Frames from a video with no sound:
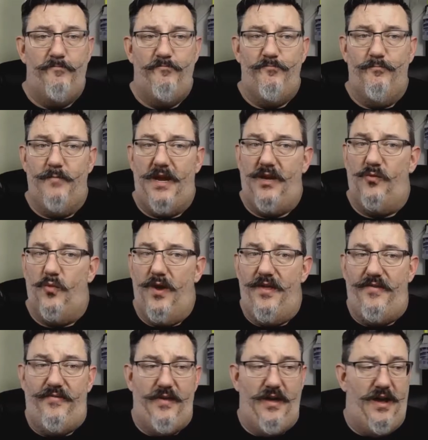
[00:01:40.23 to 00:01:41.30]
made
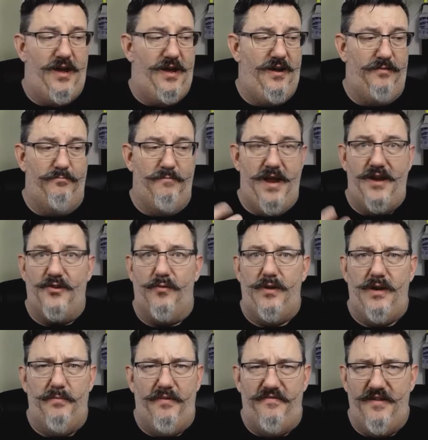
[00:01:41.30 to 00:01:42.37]
with
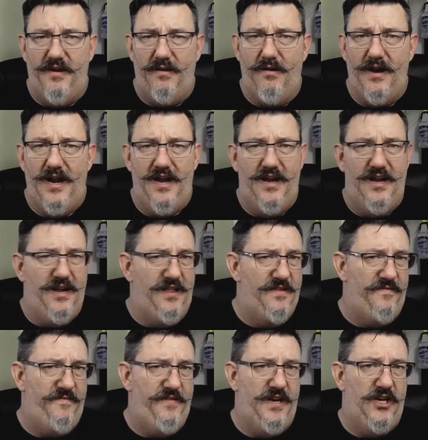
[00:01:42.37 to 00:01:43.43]
Mandarina Bavaria in the
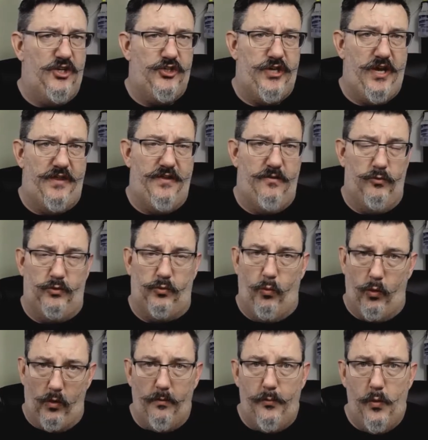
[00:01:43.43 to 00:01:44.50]
finish, and that was
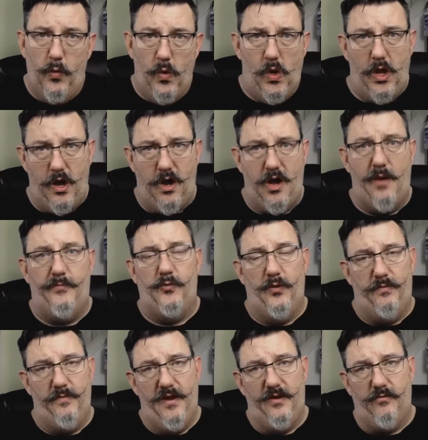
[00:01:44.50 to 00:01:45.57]
Whirlpool hopped with
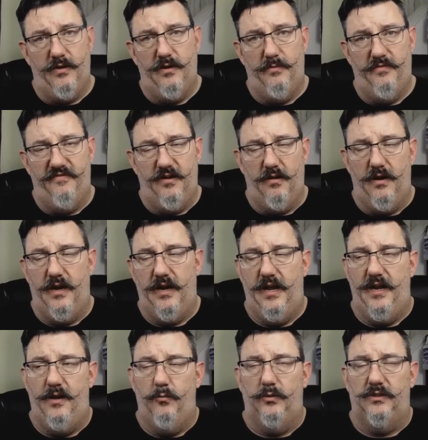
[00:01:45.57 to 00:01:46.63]
Mandarina Bavaria, and
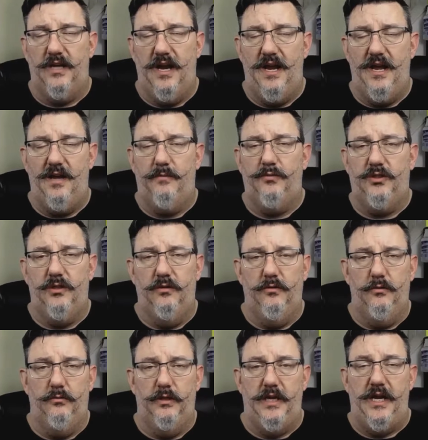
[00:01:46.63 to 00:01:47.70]
it was
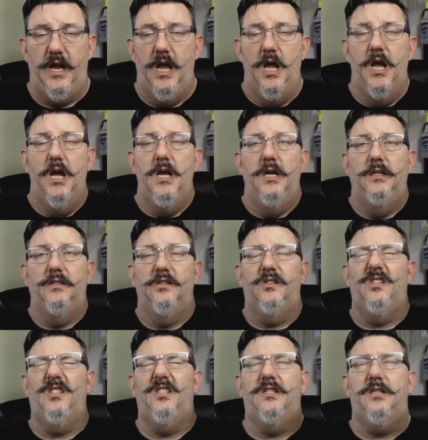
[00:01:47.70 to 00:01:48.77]
absolutely
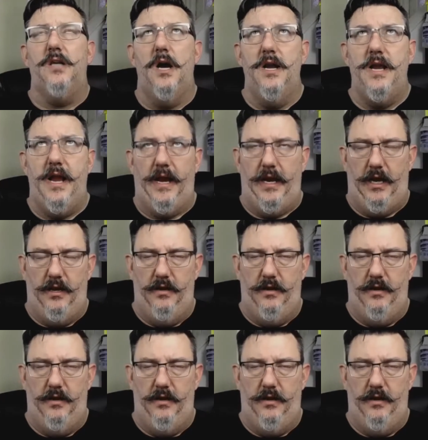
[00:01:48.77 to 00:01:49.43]
stunning.